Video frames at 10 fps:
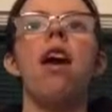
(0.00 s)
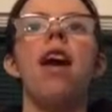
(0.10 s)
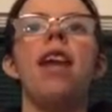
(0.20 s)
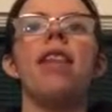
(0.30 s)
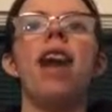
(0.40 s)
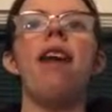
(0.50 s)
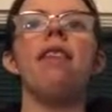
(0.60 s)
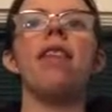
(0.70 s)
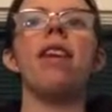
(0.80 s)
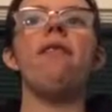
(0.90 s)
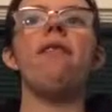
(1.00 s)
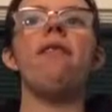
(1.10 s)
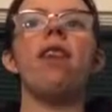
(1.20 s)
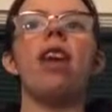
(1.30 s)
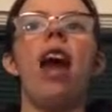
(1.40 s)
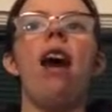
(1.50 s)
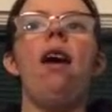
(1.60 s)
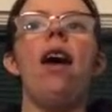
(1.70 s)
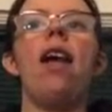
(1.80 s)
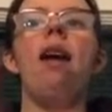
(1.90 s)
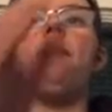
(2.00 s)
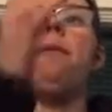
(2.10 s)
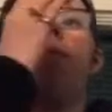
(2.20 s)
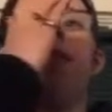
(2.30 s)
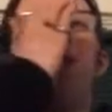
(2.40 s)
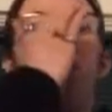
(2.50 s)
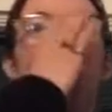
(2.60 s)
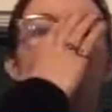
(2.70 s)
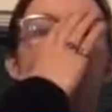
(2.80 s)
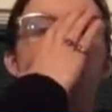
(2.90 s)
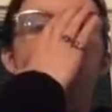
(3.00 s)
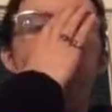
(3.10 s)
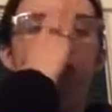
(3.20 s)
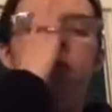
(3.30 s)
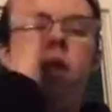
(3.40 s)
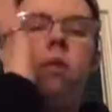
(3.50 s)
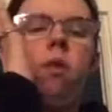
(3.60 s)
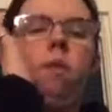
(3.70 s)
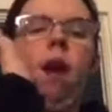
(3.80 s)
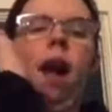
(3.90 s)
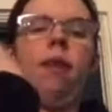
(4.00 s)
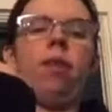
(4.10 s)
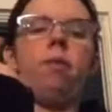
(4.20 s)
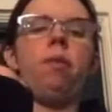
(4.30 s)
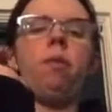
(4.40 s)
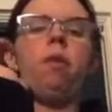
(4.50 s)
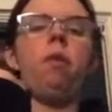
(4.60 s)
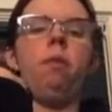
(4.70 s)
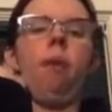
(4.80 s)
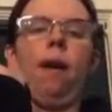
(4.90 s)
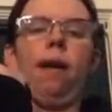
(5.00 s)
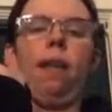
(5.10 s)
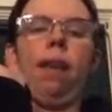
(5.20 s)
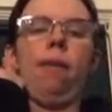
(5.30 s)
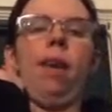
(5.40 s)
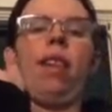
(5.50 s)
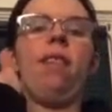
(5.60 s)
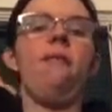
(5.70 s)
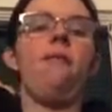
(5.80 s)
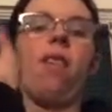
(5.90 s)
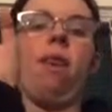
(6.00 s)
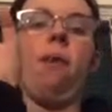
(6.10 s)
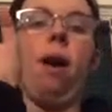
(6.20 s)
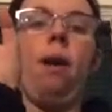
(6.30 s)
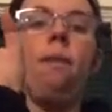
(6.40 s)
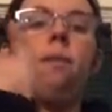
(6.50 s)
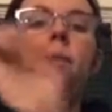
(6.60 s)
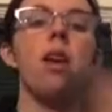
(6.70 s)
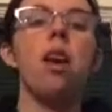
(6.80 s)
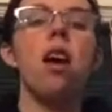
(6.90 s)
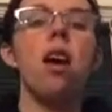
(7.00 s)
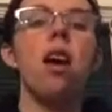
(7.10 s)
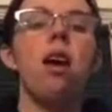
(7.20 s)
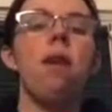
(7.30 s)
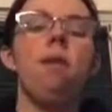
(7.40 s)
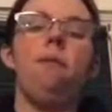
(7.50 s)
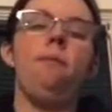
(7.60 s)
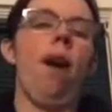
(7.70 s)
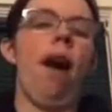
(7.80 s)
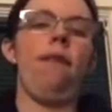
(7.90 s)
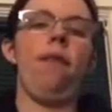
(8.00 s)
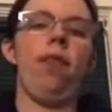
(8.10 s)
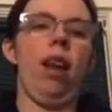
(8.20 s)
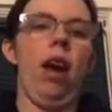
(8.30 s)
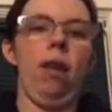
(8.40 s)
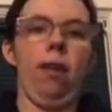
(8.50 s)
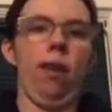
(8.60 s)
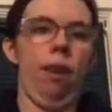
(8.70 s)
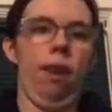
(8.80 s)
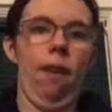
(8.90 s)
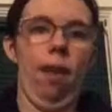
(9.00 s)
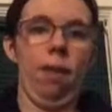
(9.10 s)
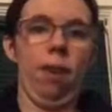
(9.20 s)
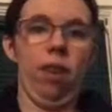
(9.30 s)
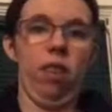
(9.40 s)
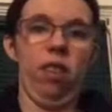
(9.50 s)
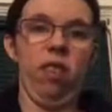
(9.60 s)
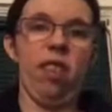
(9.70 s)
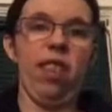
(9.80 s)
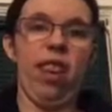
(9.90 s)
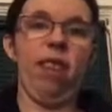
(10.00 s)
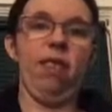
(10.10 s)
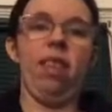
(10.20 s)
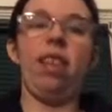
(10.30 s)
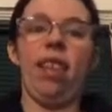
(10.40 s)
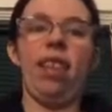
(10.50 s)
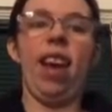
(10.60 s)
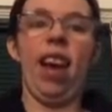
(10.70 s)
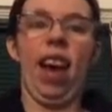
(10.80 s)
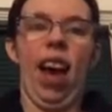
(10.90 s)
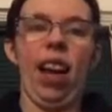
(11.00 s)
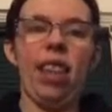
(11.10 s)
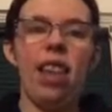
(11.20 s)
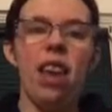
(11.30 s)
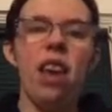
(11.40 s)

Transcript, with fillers: And I was like freaking out. And I remember I was going to a party. I was supposed to go to a party that night, but I didn't feel well. But I freaked out anyways when I found the pictures. Like, it was insane, guys.